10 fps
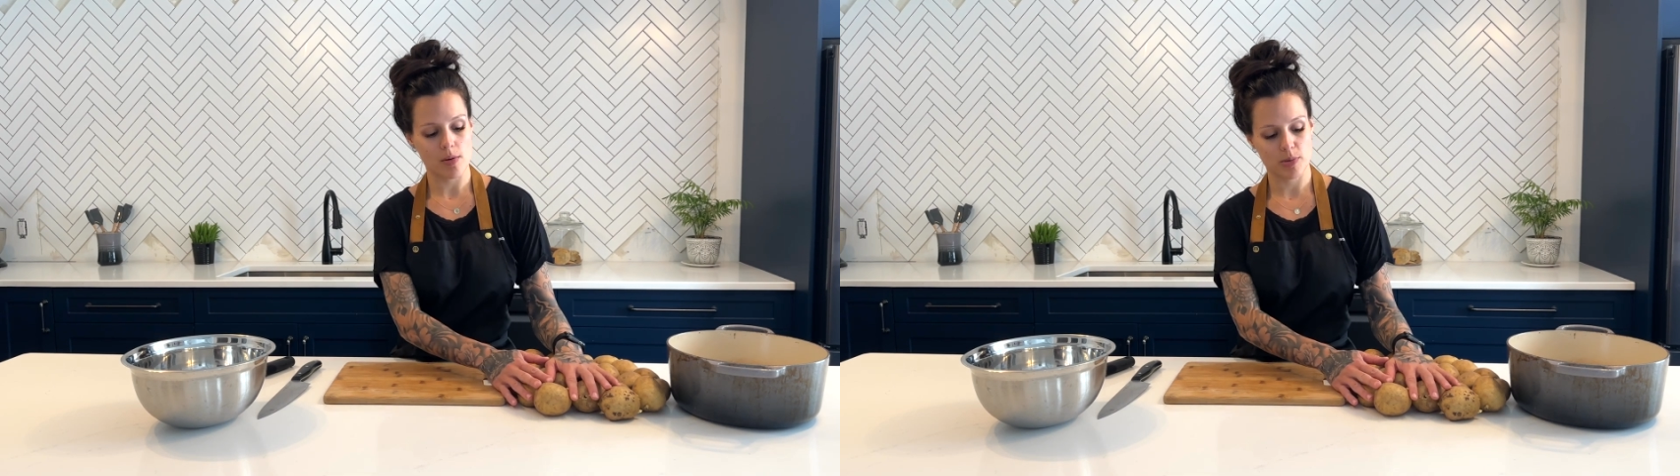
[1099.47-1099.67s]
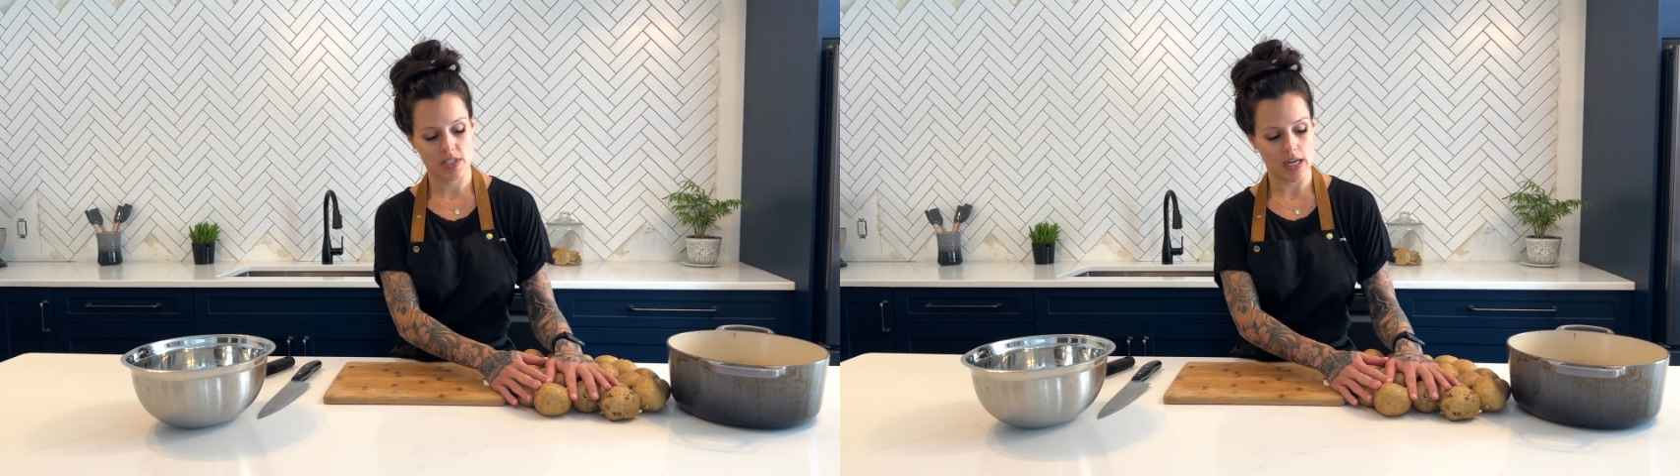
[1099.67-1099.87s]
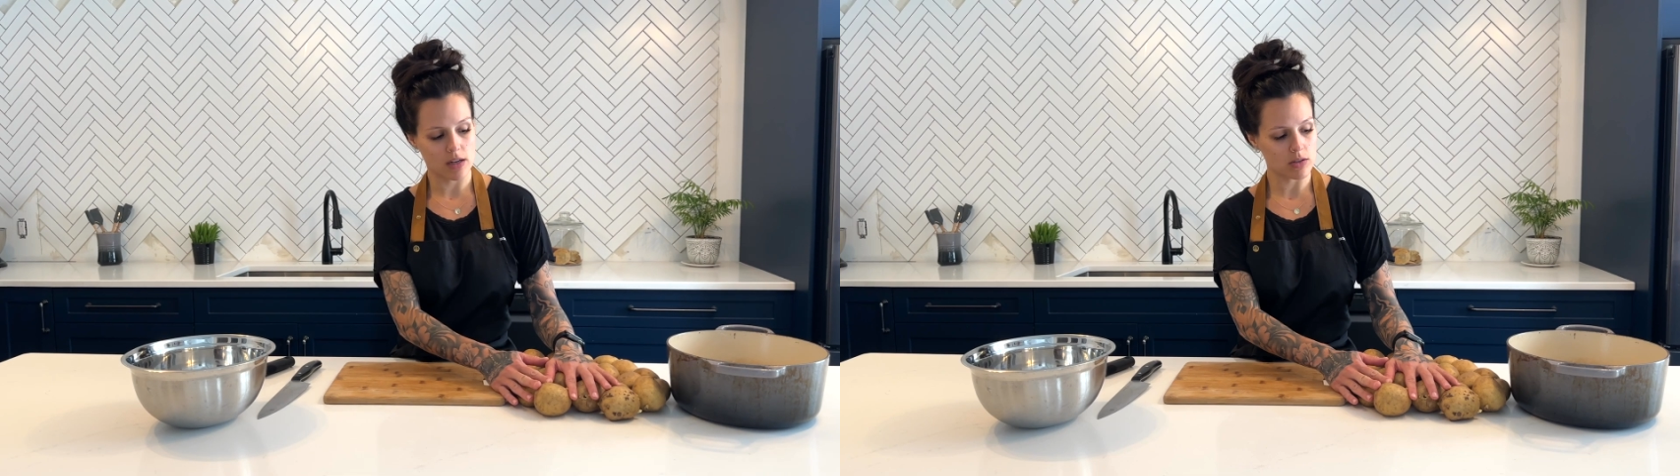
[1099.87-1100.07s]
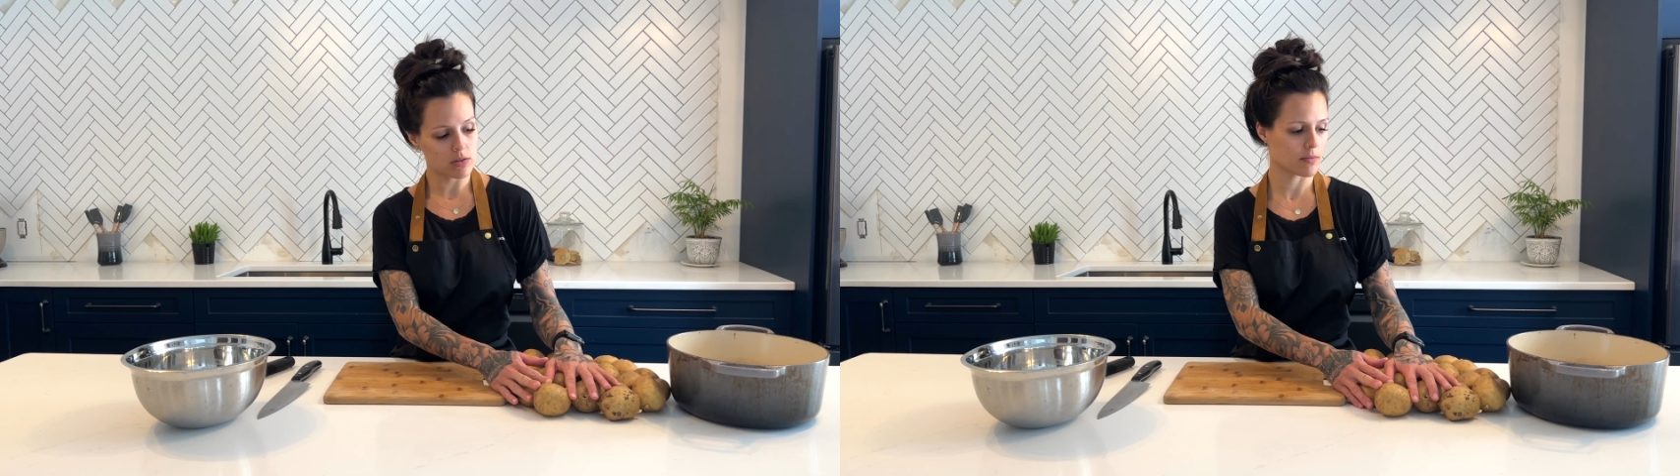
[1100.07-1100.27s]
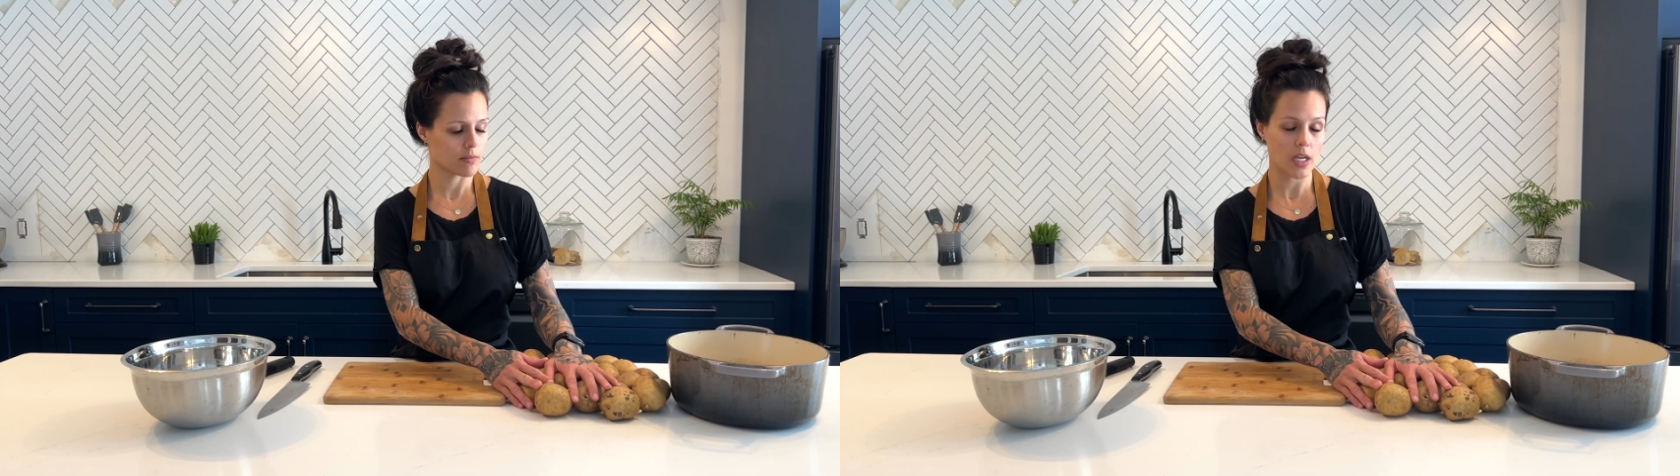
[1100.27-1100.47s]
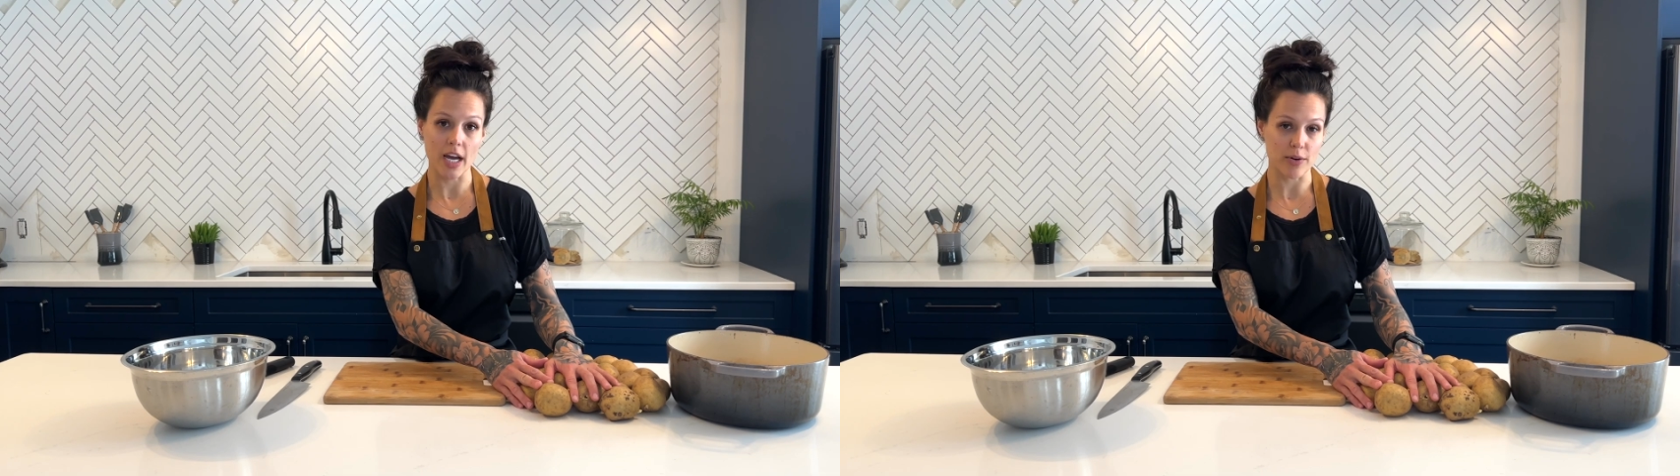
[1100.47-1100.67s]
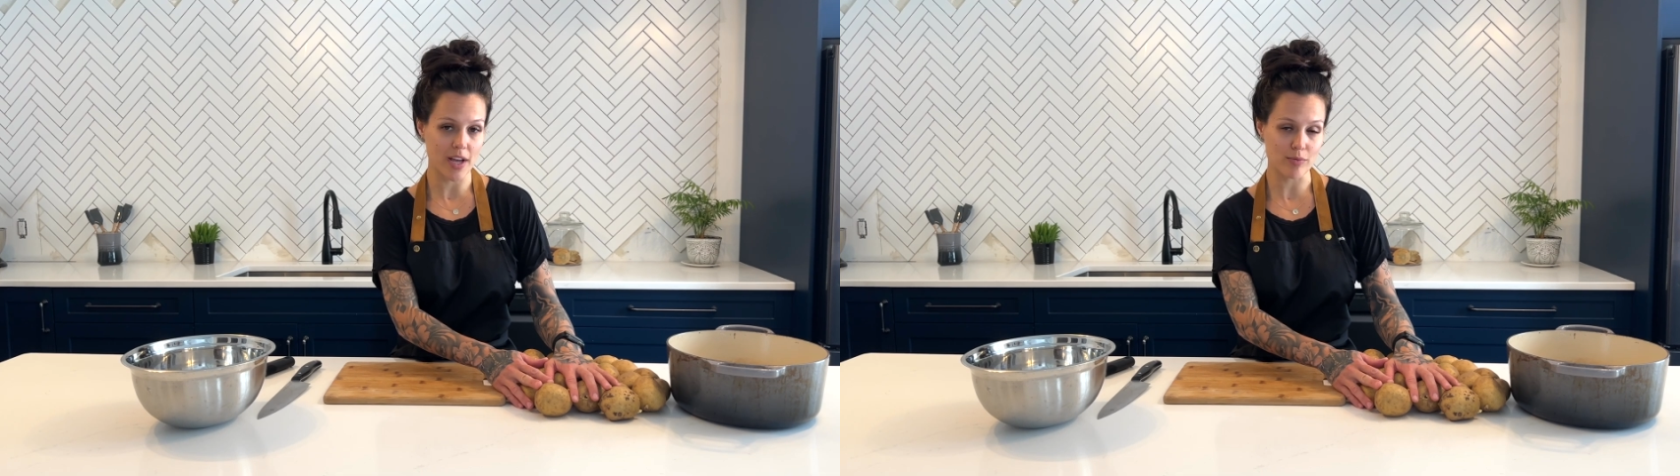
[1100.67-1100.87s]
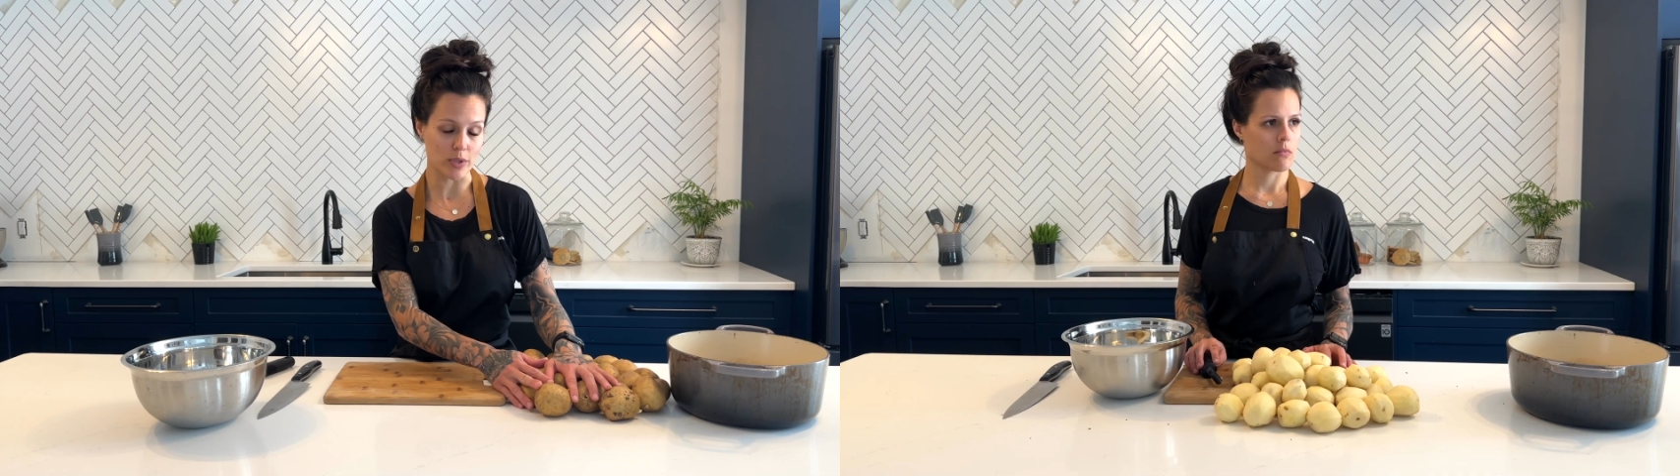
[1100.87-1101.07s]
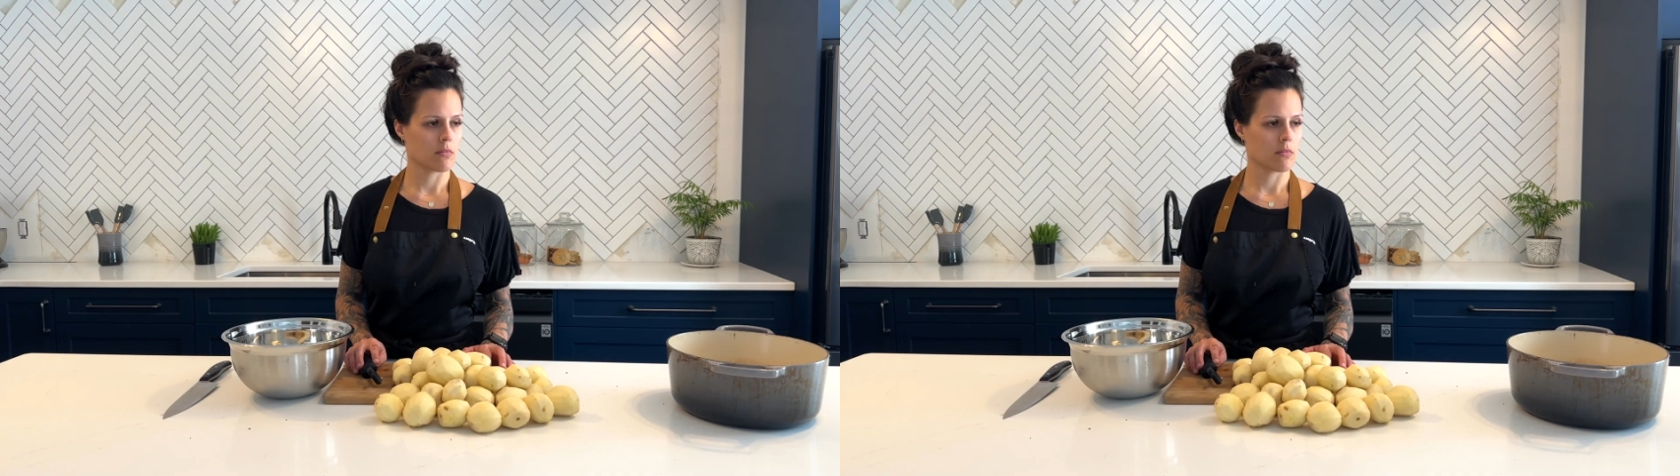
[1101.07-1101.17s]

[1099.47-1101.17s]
potatoes, I don't have one.